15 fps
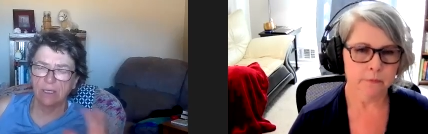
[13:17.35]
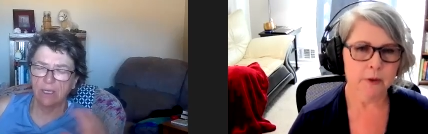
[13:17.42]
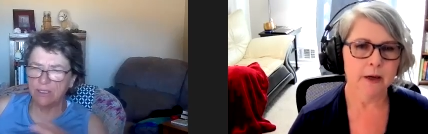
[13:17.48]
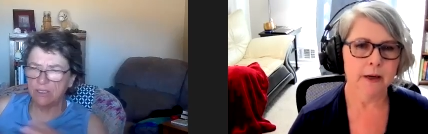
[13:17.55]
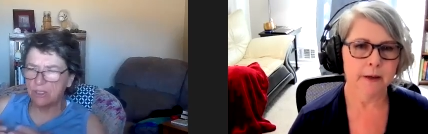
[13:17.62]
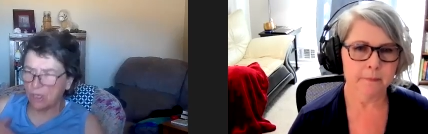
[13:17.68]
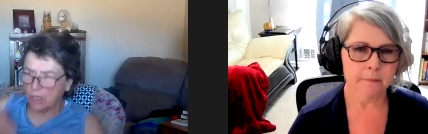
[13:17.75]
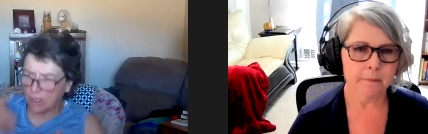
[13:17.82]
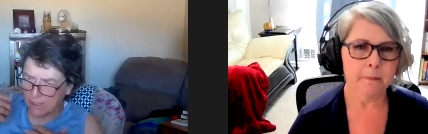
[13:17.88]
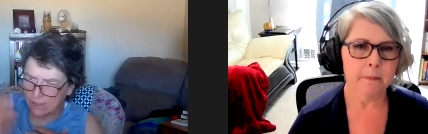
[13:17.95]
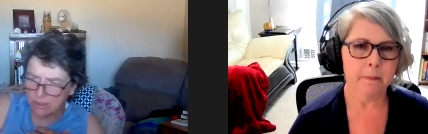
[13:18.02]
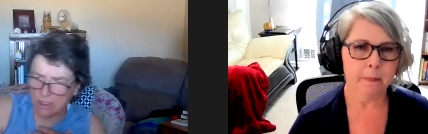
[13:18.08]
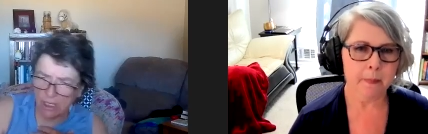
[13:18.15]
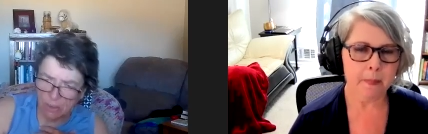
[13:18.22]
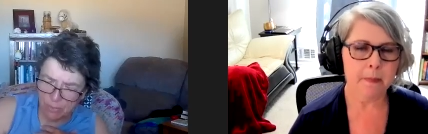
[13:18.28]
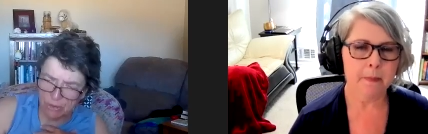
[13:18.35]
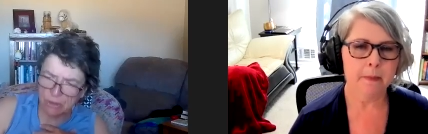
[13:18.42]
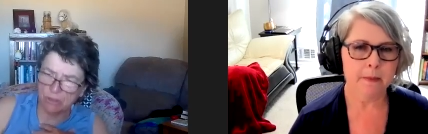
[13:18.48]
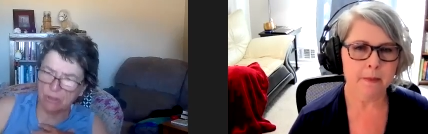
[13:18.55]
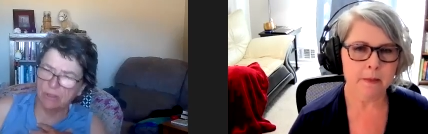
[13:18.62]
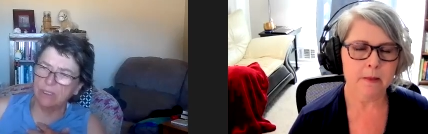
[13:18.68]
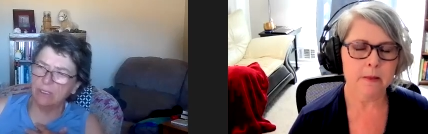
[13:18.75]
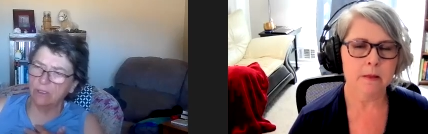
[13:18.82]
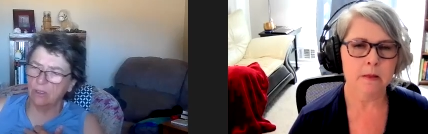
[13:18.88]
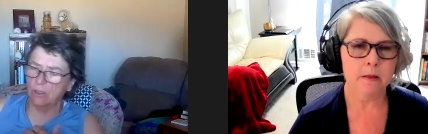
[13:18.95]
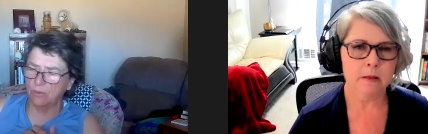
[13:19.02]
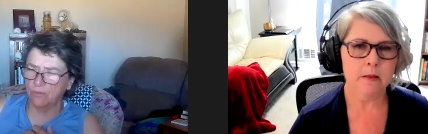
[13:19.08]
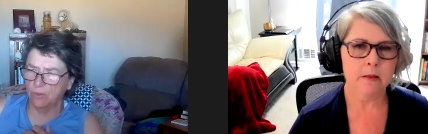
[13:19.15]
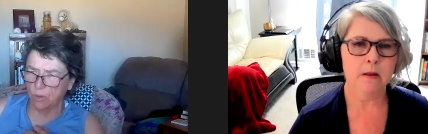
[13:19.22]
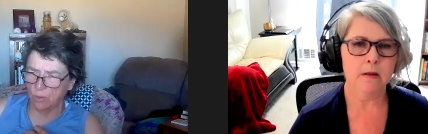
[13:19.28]
Speaker 1: Right. I saw it as an opportunity to
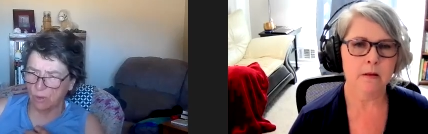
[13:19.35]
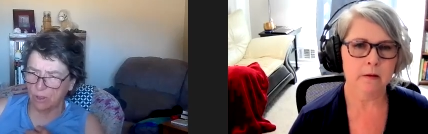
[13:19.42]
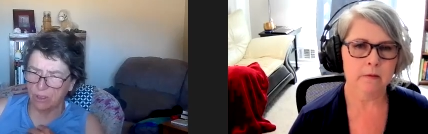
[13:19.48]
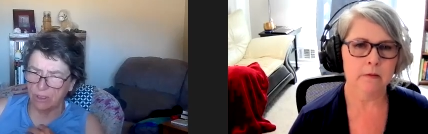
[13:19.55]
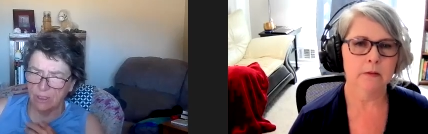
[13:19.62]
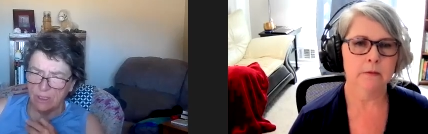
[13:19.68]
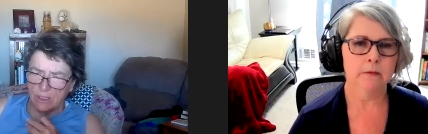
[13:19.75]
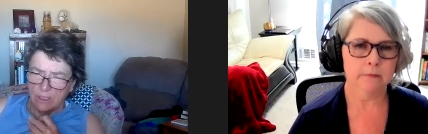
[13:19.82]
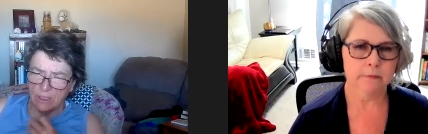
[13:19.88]
go forward.